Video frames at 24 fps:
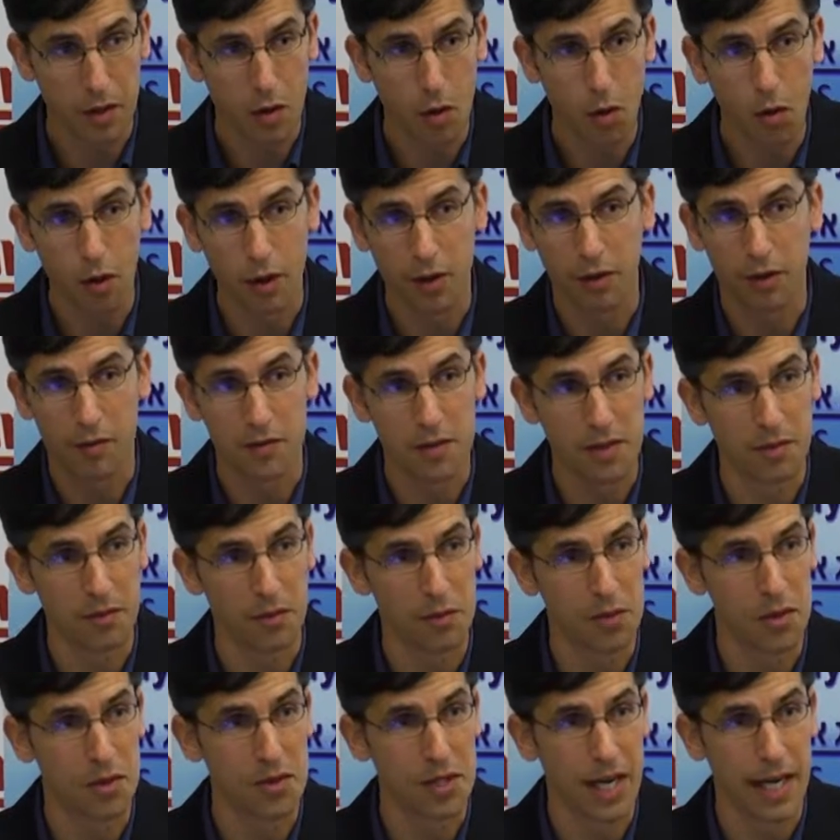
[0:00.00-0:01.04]
corner of civil
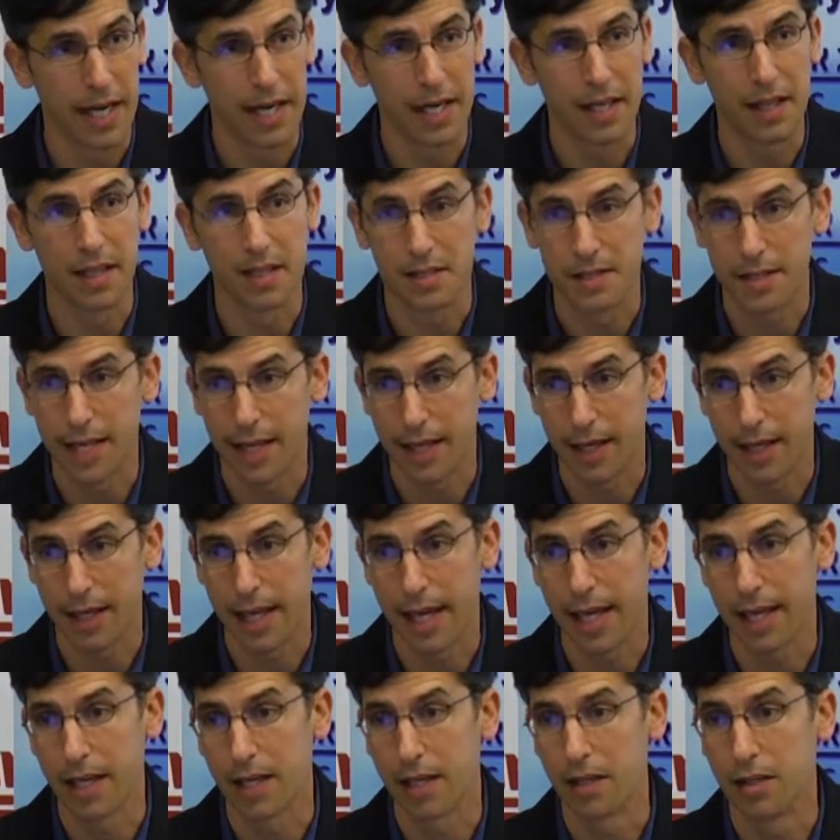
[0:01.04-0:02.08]
society that's
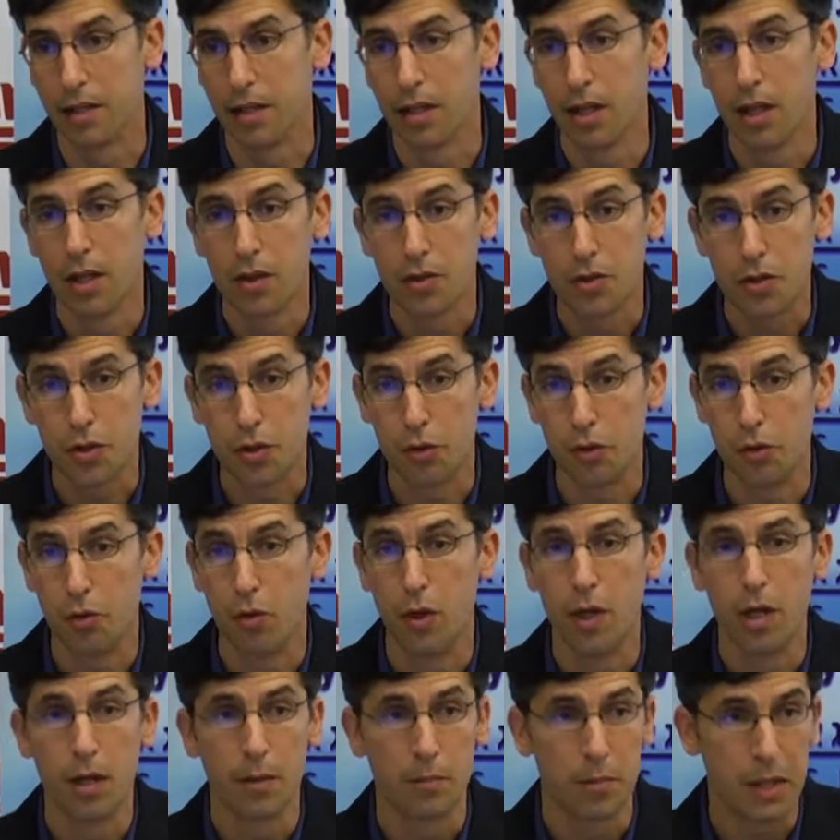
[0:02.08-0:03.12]
dedicated to
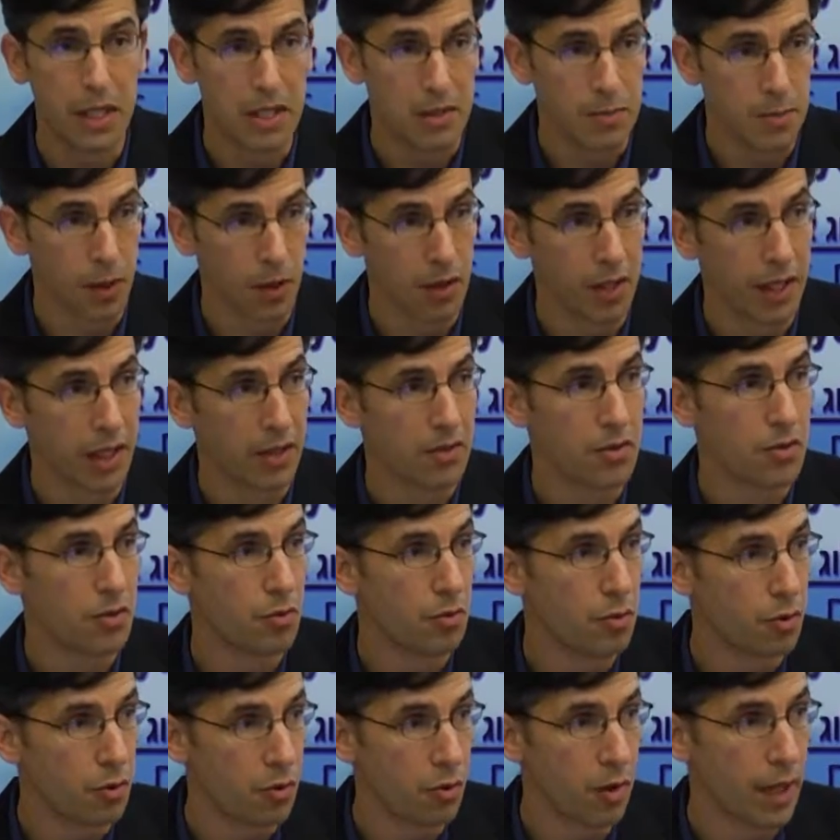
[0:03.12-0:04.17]
peace building,
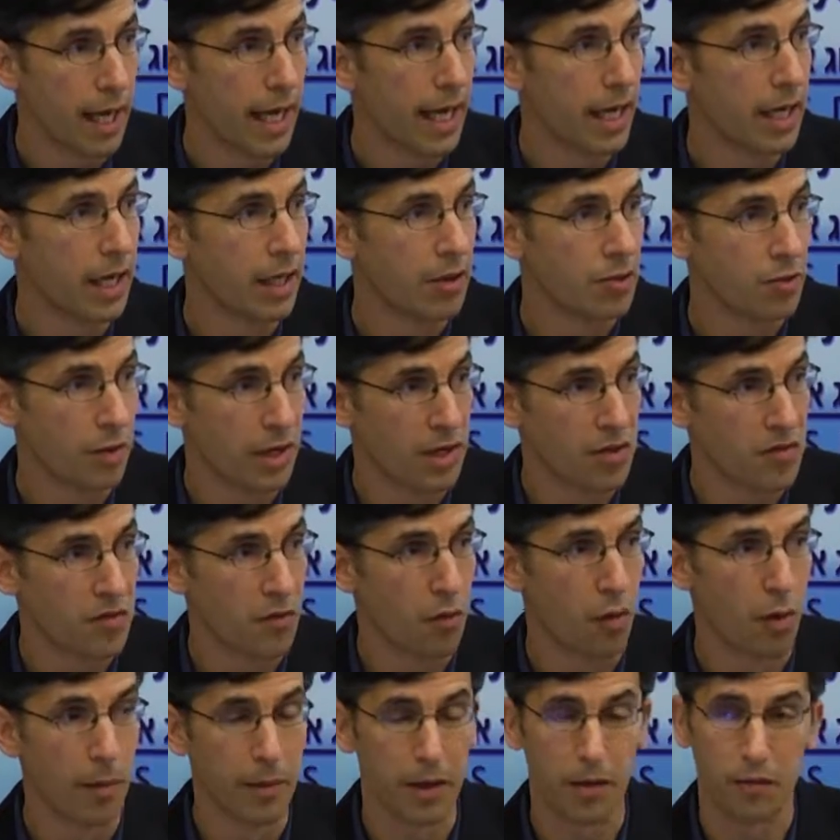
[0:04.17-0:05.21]
to creating,
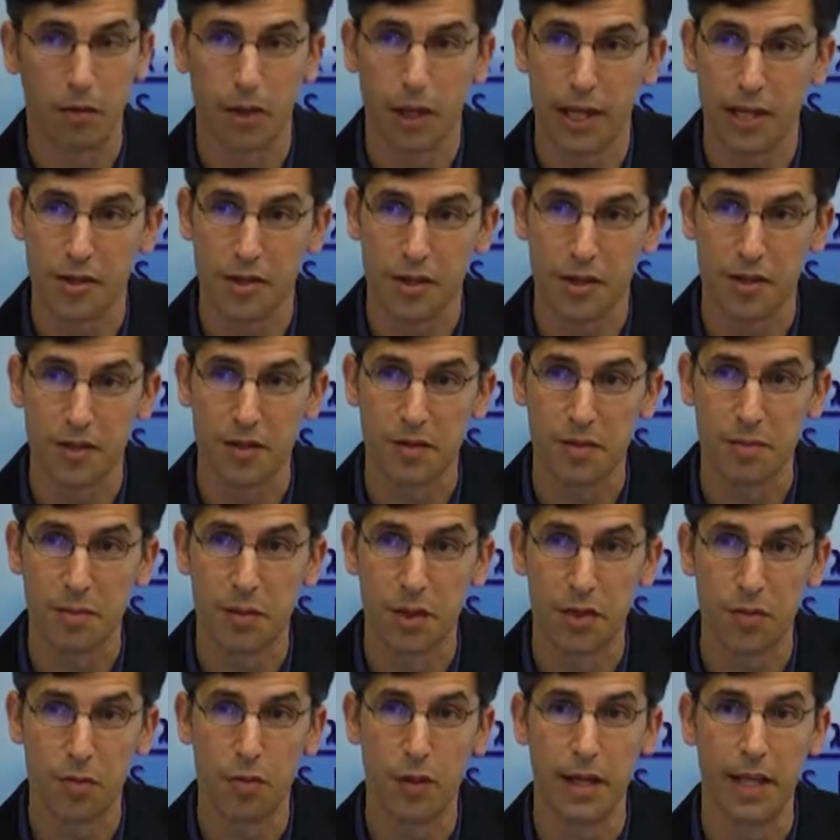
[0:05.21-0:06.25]
transforming relations
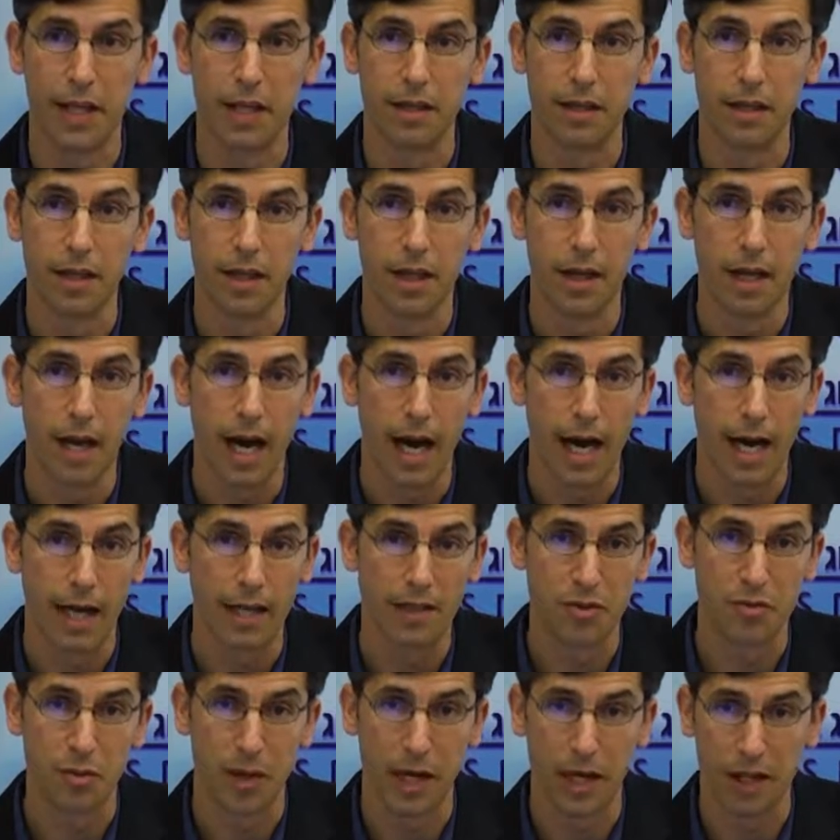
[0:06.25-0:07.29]
between
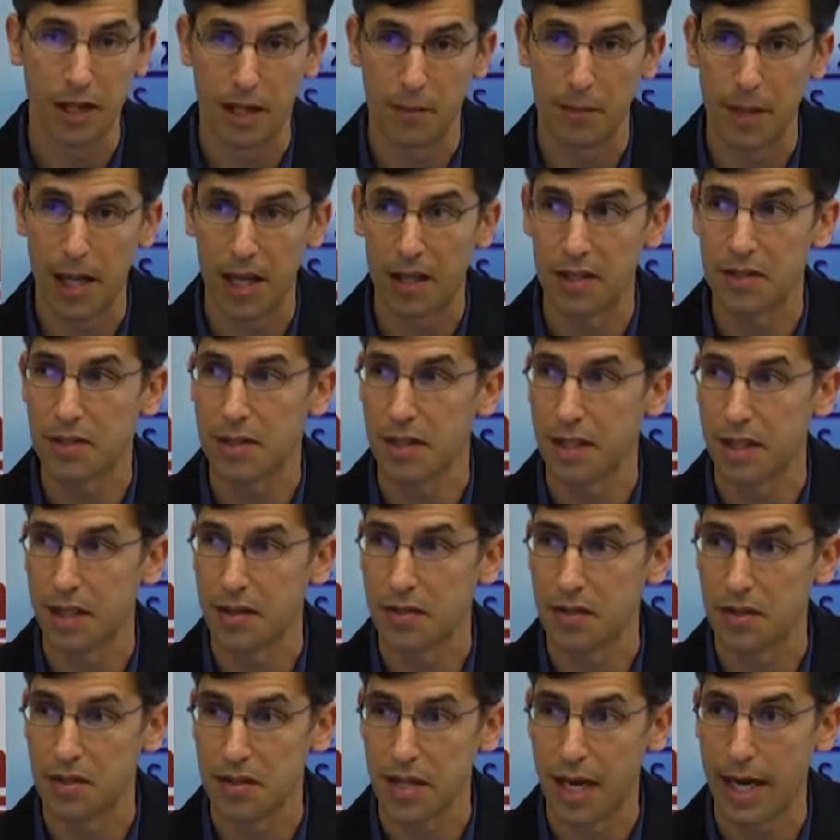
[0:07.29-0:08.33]
Israeli and Palestinian
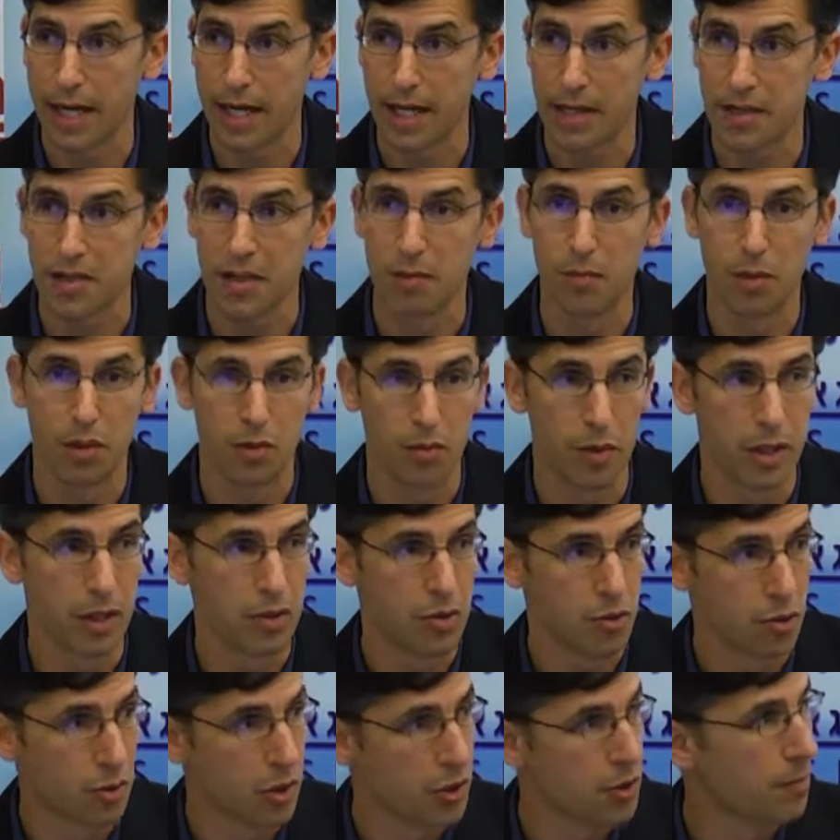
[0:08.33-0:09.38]
societies and between
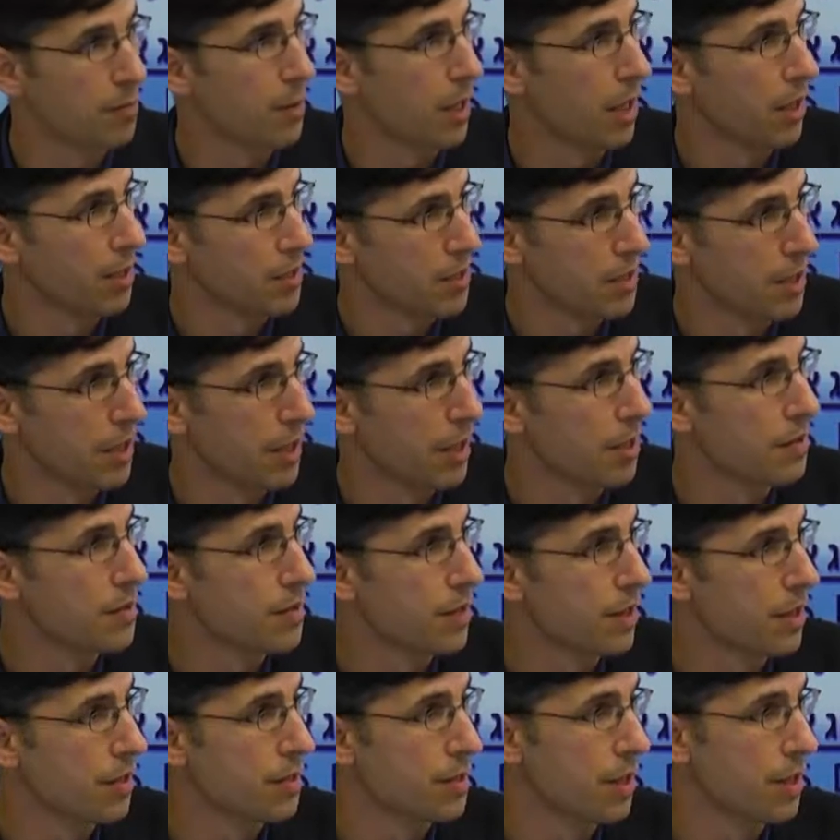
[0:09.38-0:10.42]
Jewish and Palestinian
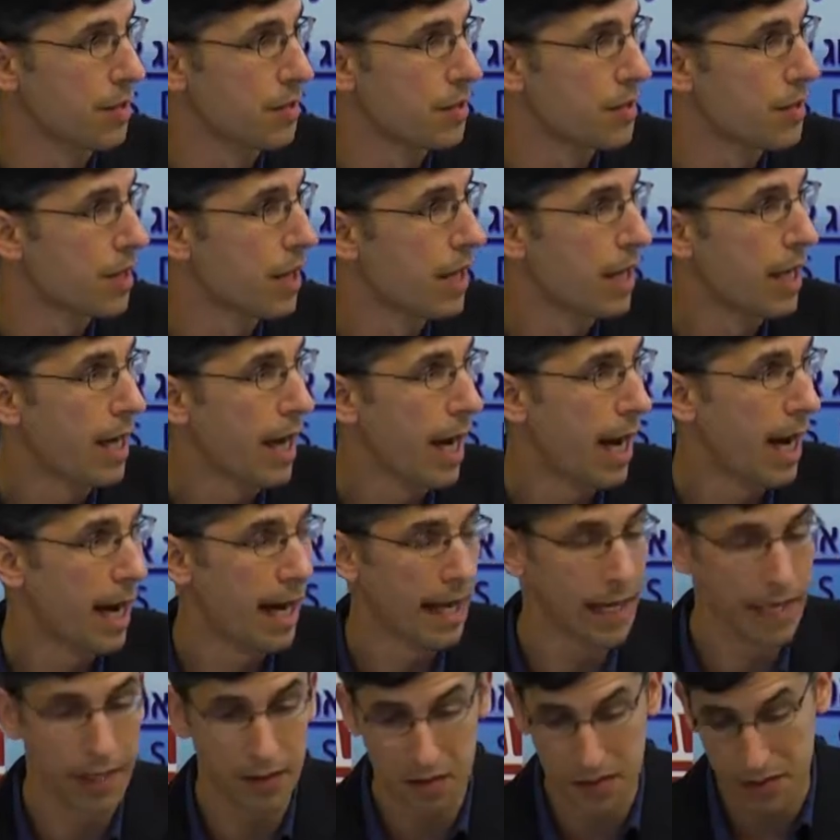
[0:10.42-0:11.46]
citizens
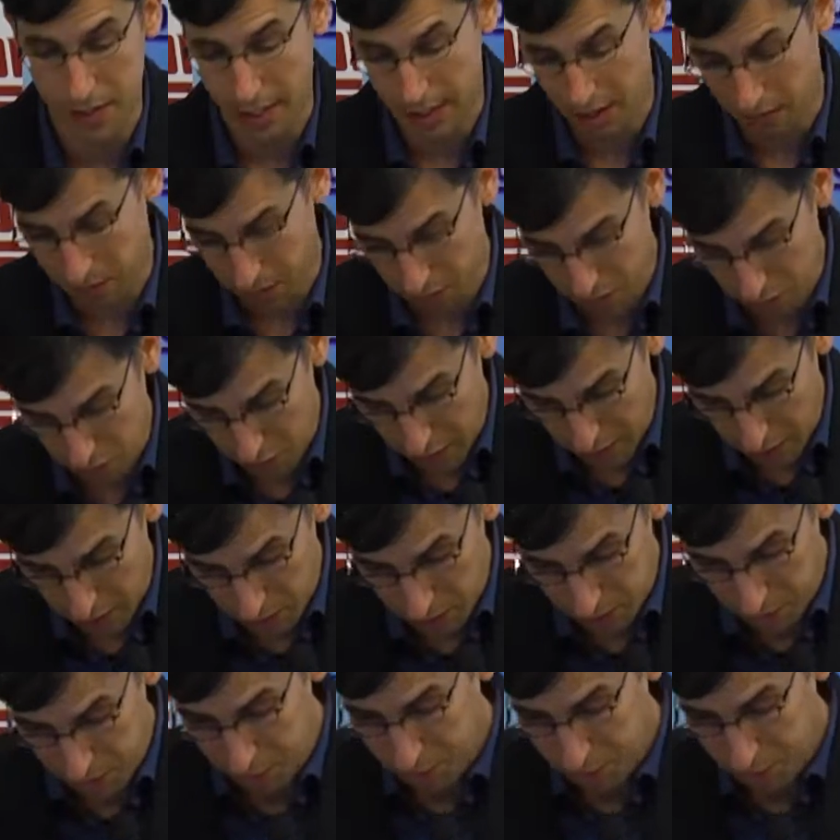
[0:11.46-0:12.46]
in the State of Israel,